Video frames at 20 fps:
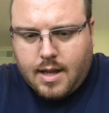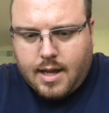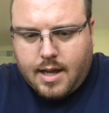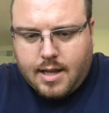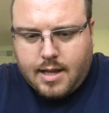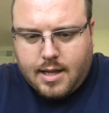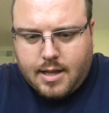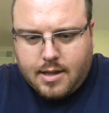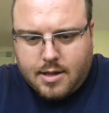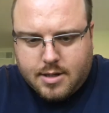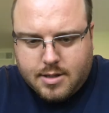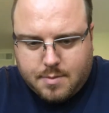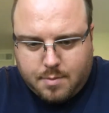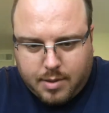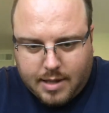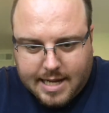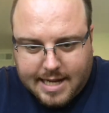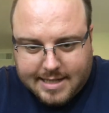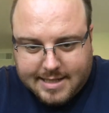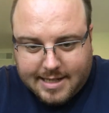And then there's
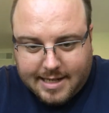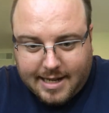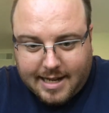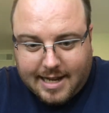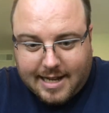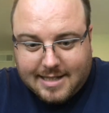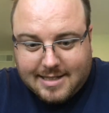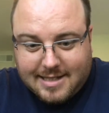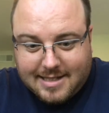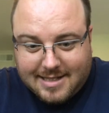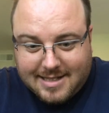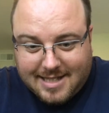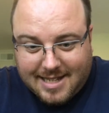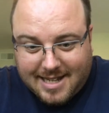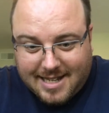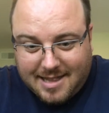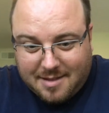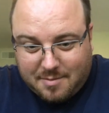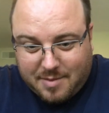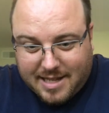plastic guides
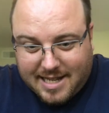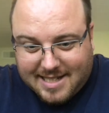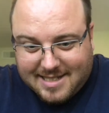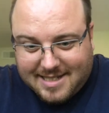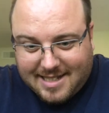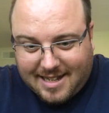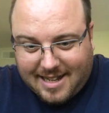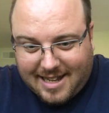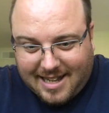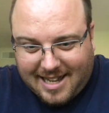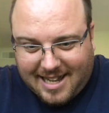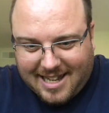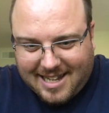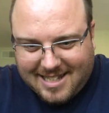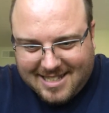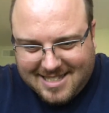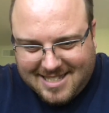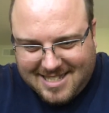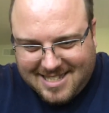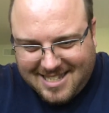inside the plastic
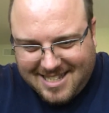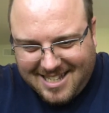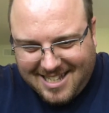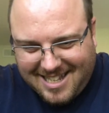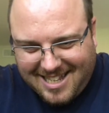guides.